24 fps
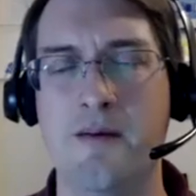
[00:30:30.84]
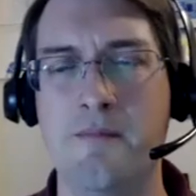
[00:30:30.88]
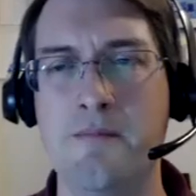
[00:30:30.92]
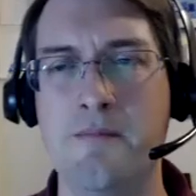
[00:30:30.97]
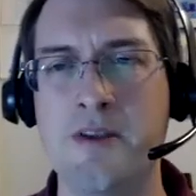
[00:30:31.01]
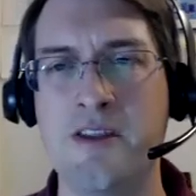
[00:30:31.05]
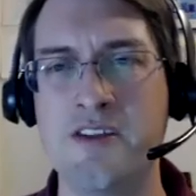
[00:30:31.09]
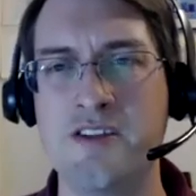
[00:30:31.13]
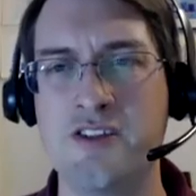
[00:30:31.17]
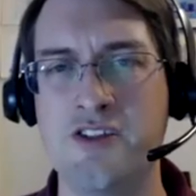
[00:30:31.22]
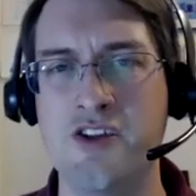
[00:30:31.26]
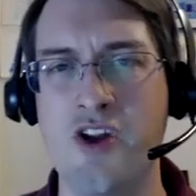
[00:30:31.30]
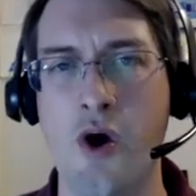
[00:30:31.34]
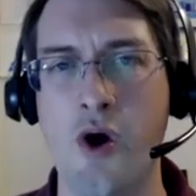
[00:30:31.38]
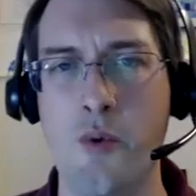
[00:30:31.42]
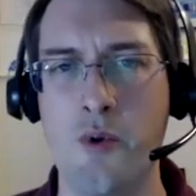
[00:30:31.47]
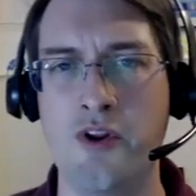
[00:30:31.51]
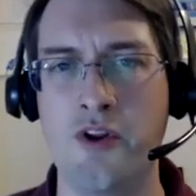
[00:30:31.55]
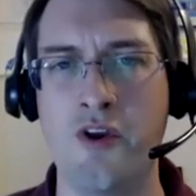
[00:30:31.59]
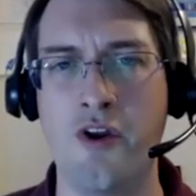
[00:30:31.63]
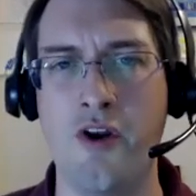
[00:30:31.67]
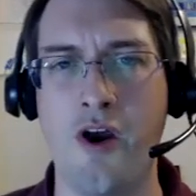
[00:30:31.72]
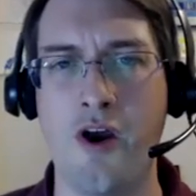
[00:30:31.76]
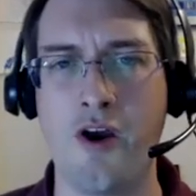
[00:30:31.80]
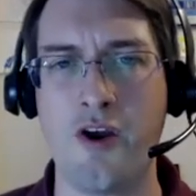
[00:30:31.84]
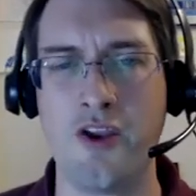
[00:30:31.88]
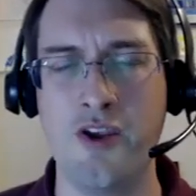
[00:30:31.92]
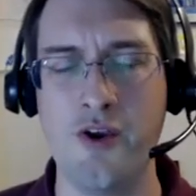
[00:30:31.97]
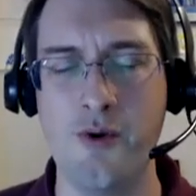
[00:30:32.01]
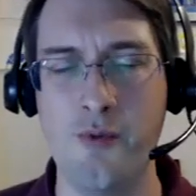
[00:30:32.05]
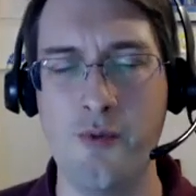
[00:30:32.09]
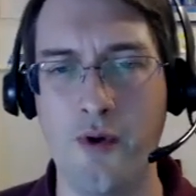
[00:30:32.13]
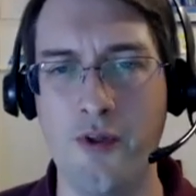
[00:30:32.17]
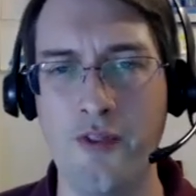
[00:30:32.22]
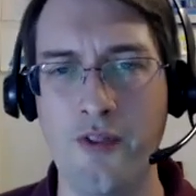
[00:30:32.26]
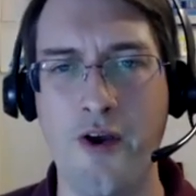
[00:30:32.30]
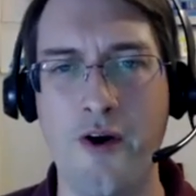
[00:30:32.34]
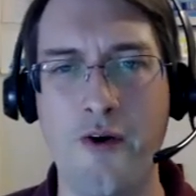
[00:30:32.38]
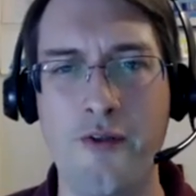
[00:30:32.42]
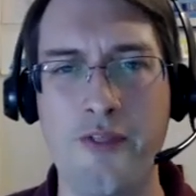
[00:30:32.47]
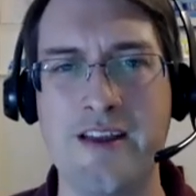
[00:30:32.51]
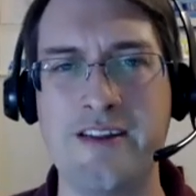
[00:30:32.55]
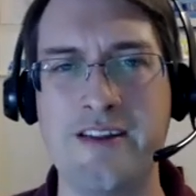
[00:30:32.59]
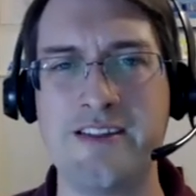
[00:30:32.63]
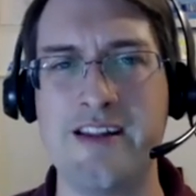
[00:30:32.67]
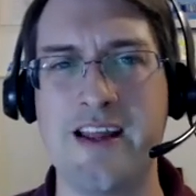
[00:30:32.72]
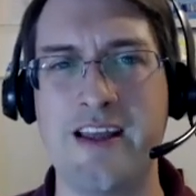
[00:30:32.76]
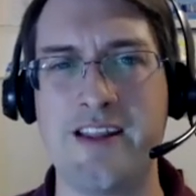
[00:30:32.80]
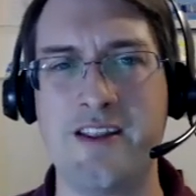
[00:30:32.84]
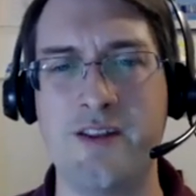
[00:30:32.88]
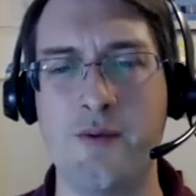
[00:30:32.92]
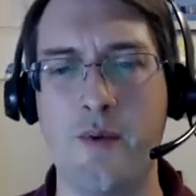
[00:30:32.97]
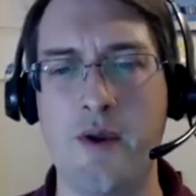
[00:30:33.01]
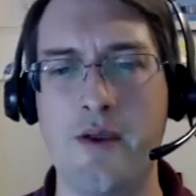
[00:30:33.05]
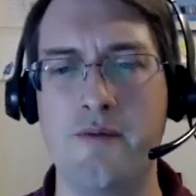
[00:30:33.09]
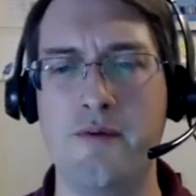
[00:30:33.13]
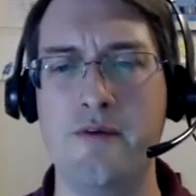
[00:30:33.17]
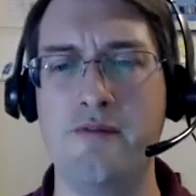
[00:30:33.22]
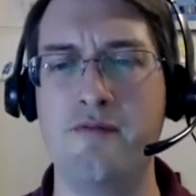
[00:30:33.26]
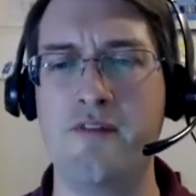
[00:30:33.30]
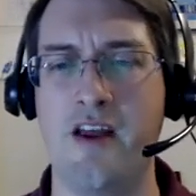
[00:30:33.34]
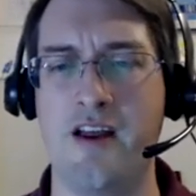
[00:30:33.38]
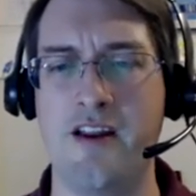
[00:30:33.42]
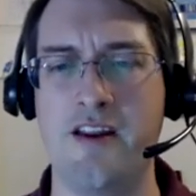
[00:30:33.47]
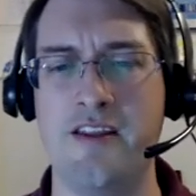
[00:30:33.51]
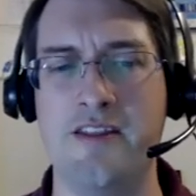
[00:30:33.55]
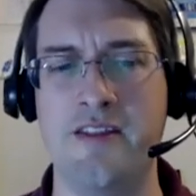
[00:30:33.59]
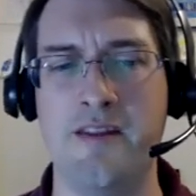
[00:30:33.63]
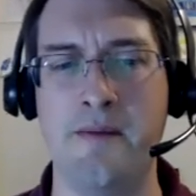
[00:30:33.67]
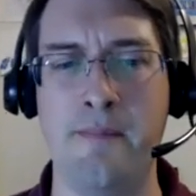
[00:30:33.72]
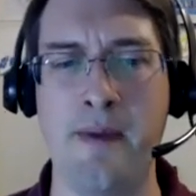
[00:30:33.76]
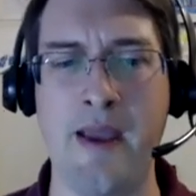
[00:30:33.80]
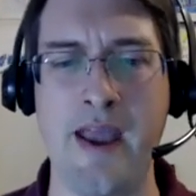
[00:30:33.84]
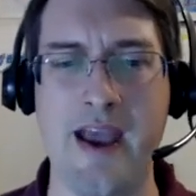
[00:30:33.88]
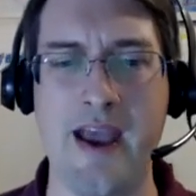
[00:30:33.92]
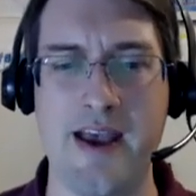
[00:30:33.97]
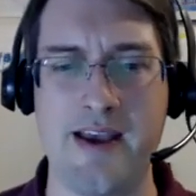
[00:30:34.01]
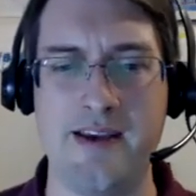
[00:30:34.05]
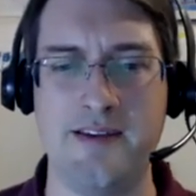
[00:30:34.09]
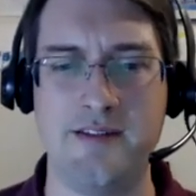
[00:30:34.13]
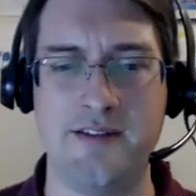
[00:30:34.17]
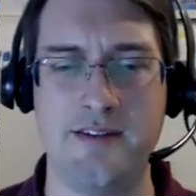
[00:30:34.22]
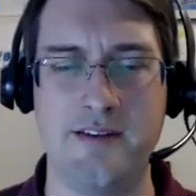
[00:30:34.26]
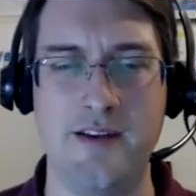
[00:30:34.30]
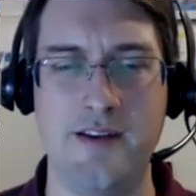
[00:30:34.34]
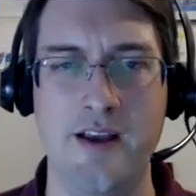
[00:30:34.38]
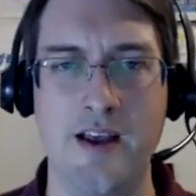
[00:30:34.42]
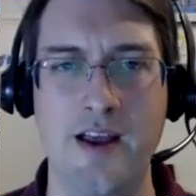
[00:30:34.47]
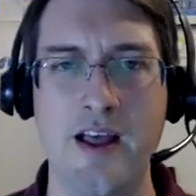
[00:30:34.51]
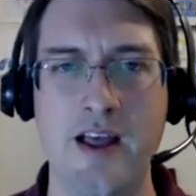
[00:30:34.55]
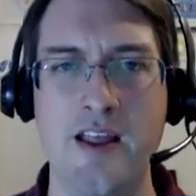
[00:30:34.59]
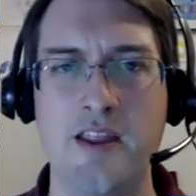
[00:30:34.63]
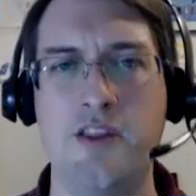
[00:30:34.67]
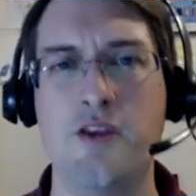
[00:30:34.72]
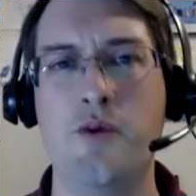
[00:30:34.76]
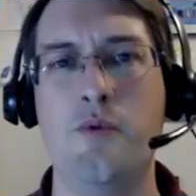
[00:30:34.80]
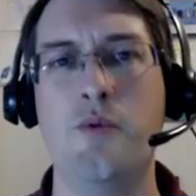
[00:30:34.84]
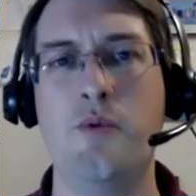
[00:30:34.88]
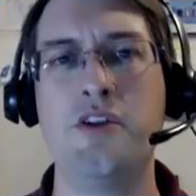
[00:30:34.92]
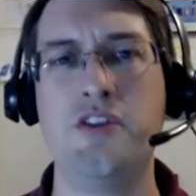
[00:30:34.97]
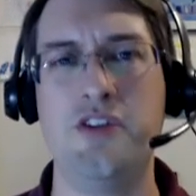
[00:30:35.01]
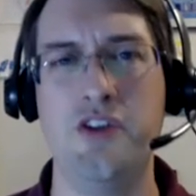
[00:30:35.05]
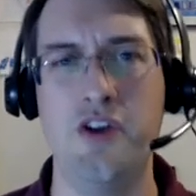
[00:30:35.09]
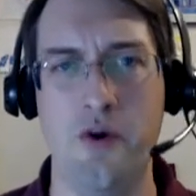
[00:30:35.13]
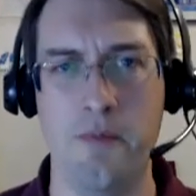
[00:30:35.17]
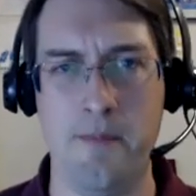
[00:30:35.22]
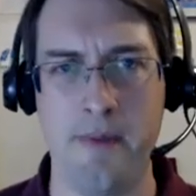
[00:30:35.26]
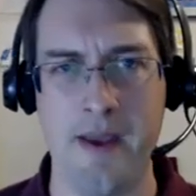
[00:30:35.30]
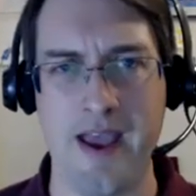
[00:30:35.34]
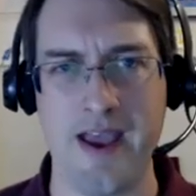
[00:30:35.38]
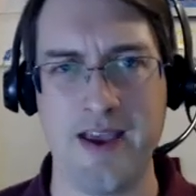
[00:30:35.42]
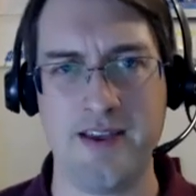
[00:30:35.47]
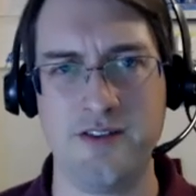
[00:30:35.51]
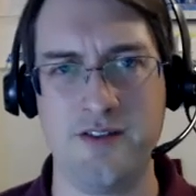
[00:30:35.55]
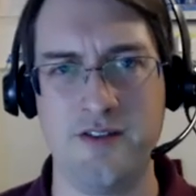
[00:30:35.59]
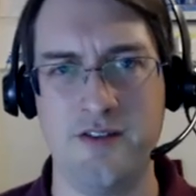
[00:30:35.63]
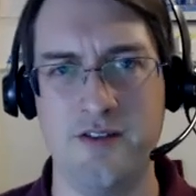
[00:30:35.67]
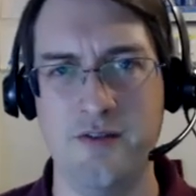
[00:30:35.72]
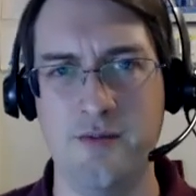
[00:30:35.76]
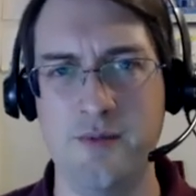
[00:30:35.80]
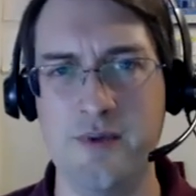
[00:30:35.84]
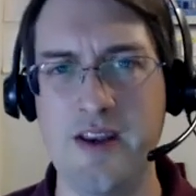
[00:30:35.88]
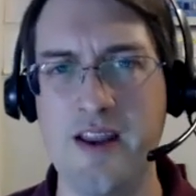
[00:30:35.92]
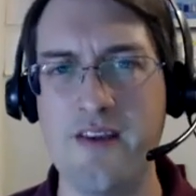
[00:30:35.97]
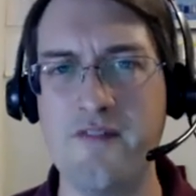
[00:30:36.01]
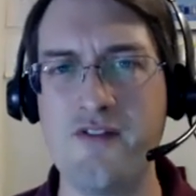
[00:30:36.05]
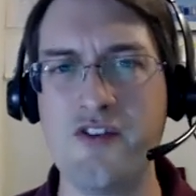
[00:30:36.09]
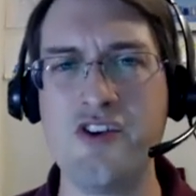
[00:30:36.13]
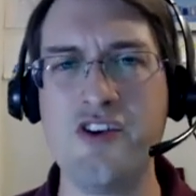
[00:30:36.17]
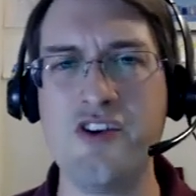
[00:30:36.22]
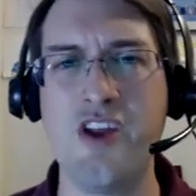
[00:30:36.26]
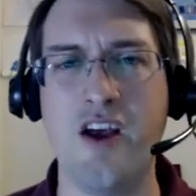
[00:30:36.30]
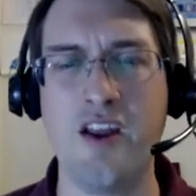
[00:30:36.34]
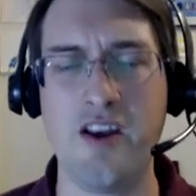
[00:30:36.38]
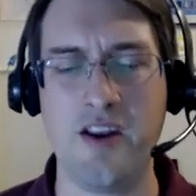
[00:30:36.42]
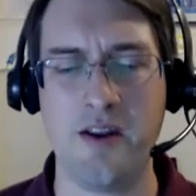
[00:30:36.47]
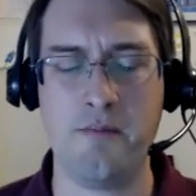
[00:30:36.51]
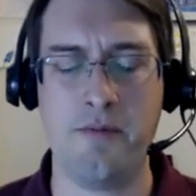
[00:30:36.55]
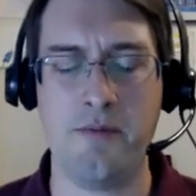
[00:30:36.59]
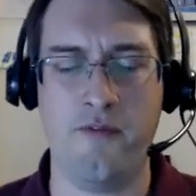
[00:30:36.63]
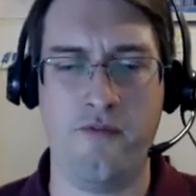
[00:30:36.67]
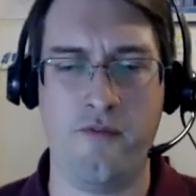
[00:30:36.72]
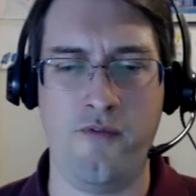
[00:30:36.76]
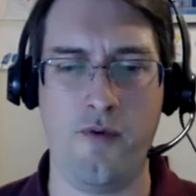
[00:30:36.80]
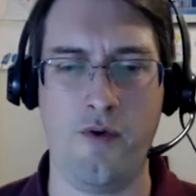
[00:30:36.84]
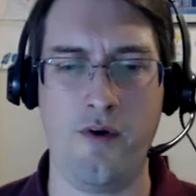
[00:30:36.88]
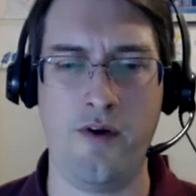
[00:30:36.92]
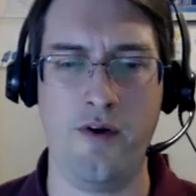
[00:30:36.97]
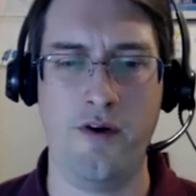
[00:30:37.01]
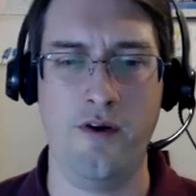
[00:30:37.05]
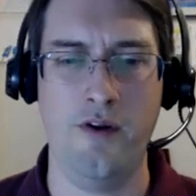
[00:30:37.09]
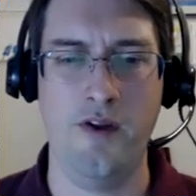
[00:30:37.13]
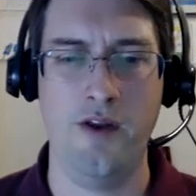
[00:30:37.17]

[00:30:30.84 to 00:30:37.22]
because no one could argue, well, no, that's not the way we've done it in the past. There was no past. We'd never done it before.